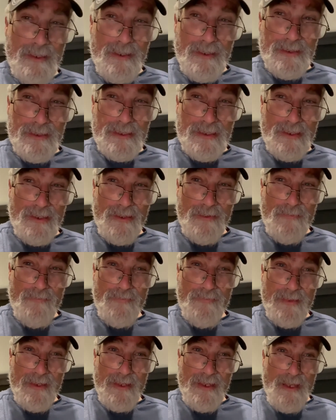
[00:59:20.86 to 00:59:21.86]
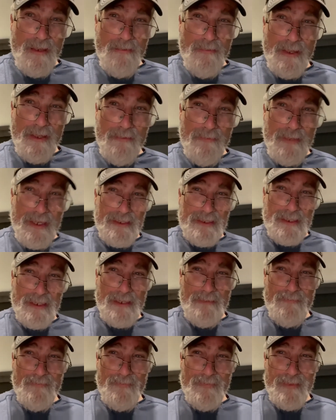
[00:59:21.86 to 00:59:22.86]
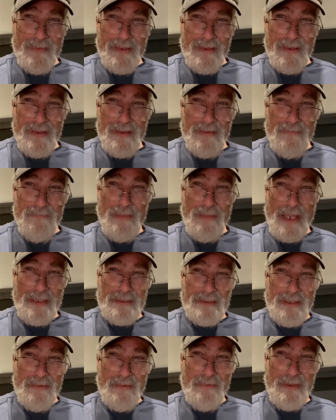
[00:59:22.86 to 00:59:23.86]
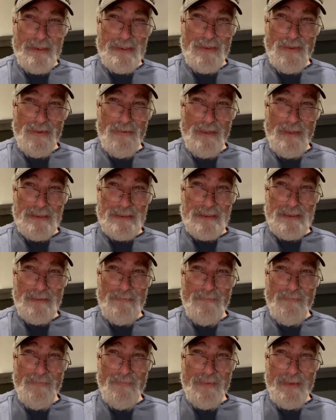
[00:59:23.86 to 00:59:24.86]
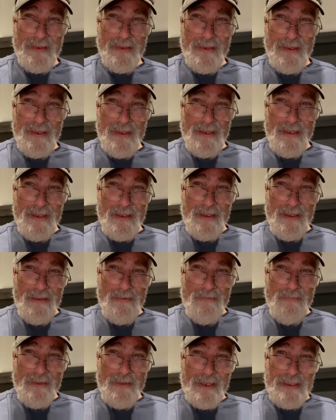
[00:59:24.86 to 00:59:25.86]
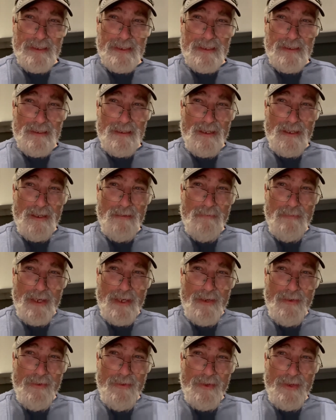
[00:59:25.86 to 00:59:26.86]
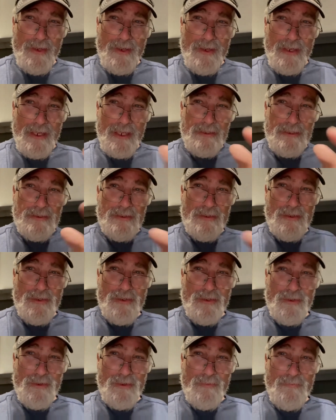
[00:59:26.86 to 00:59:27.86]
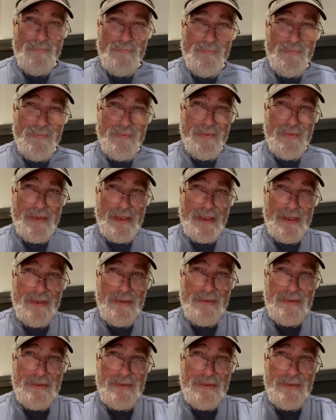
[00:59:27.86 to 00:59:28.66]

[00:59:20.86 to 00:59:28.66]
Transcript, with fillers: So, but meantime, back to the original question: What is this long marathon intro thing you